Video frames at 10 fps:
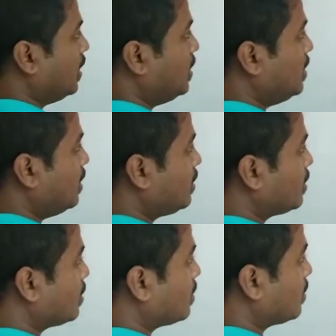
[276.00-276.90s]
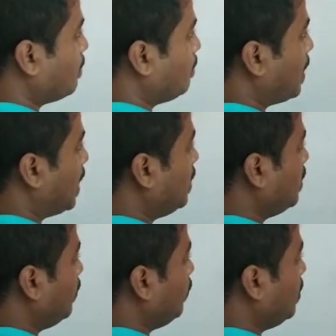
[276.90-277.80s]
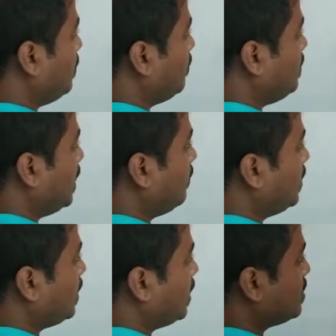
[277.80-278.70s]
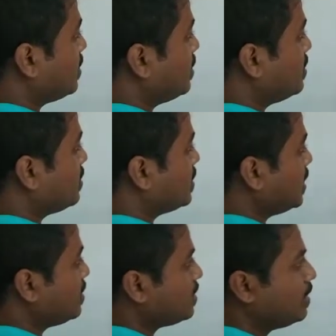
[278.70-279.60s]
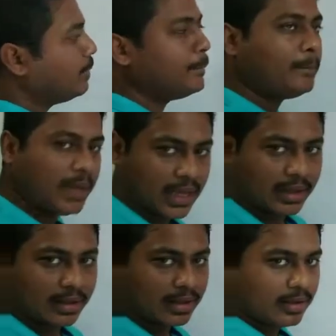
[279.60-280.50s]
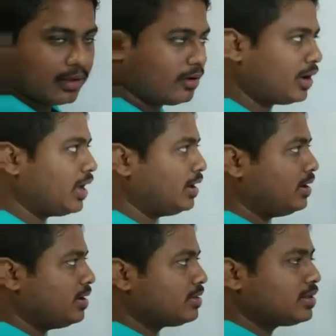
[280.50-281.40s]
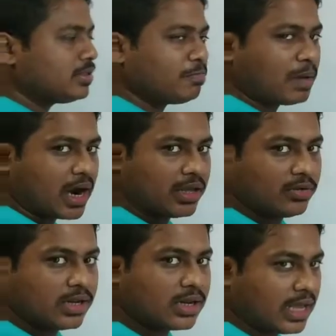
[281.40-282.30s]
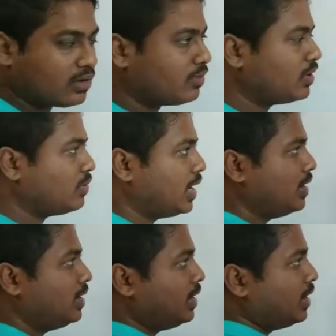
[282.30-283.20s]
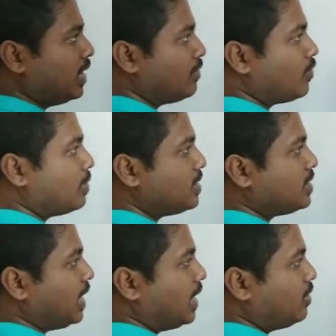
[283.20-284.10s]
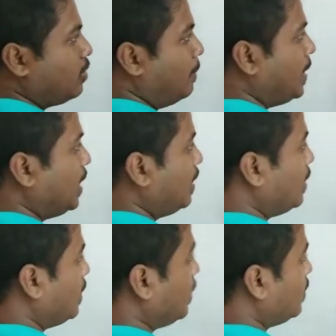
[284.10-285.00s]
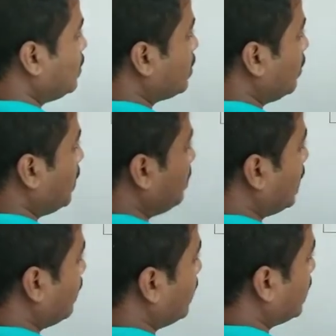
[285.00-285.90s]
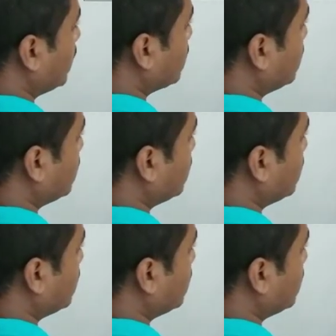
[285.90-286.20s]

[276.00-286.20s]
this part will be behaving as a resistance P. Okay, resistance per unit length of the wire. Then from the J to B, this will be behaving as a